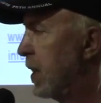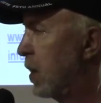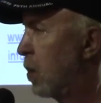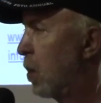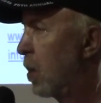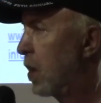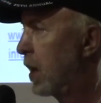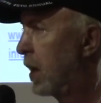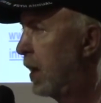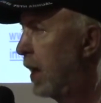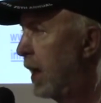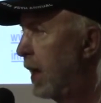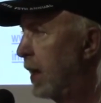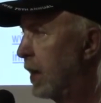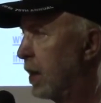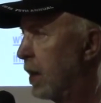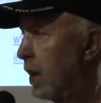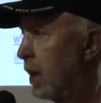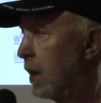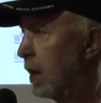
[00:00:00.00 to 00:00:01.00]

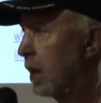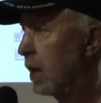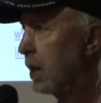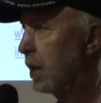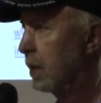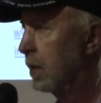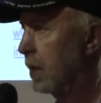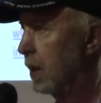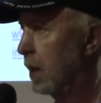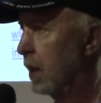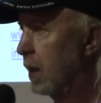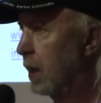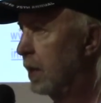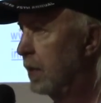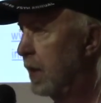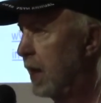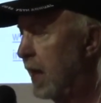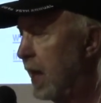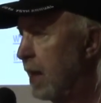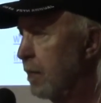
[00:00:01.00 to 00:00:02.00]
decorticate
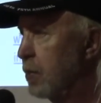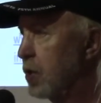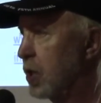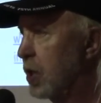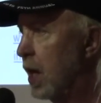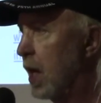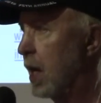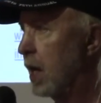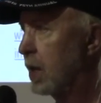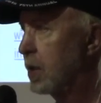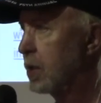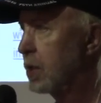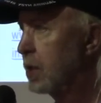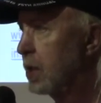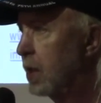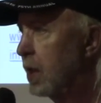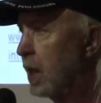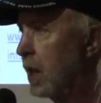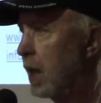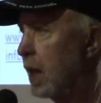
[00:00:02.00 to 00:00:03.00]
the hemp
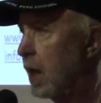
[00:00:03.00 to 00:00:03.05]
stalks